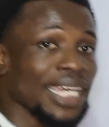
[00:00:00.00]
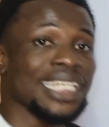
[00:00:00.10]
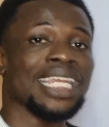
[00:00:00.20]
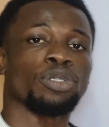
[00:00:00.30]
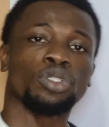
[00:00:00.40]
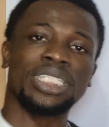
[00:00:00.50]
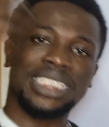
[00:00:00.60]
Then I'll do the